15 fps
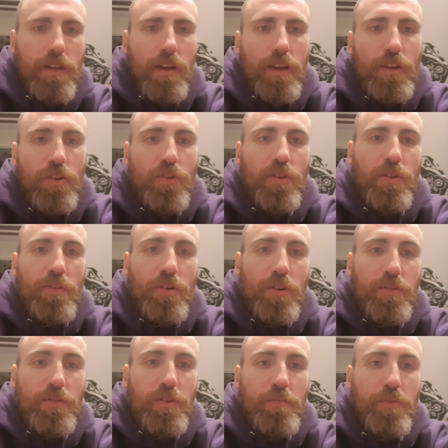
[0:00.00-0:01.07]
In the raw
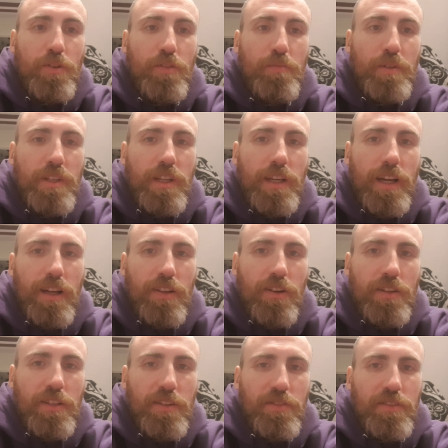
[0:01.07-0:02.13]
food movement, you get a lot
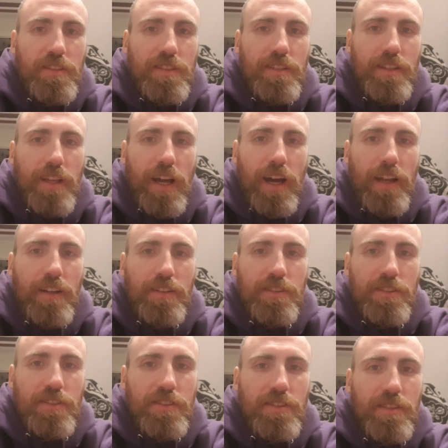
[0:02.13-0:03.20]
of different
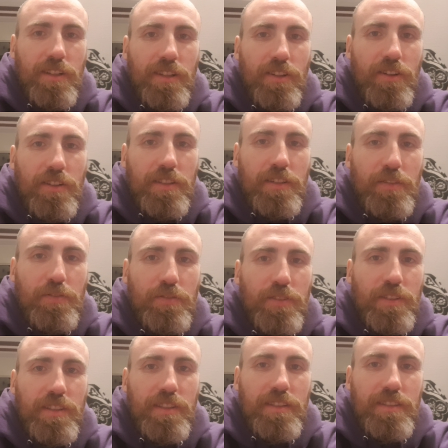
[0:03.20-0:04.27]
characters and a lot of
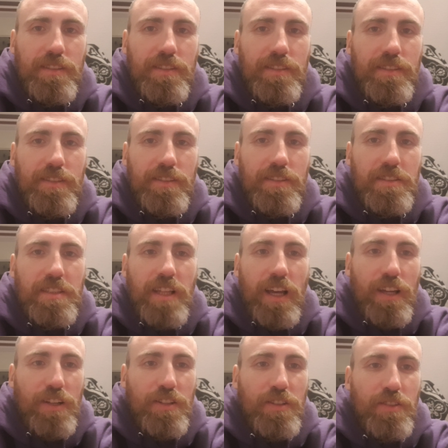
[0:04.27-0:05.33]
different
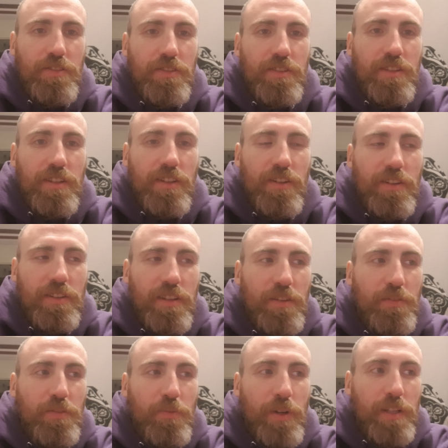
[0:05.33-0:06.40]
styles and a lot of
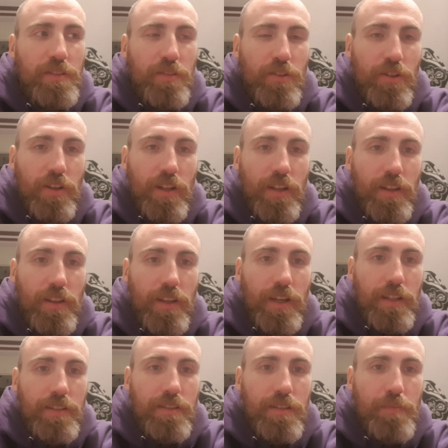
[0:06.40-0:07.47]
different ways of looking at
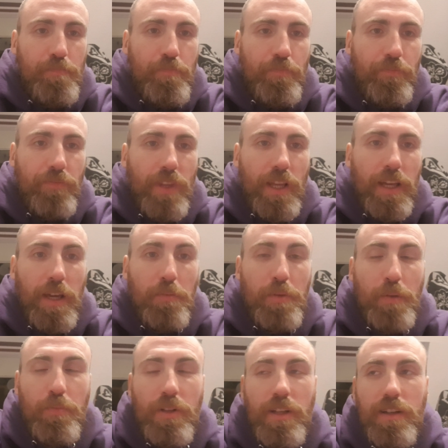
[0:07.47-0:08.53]
things. You get
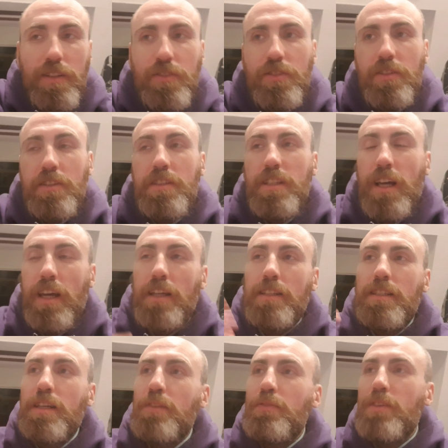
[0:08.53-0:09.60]
people that are sort of
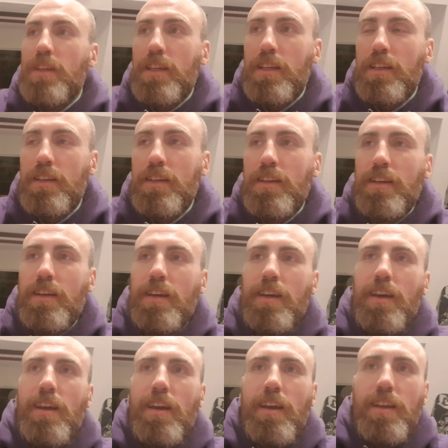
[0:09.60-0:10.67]
scientific,
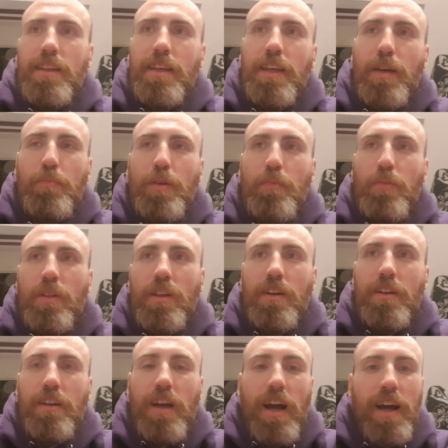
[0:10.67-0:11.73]
you get people that
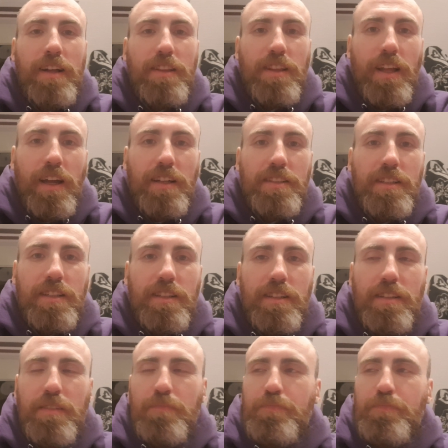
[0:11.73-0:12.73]
are athletic,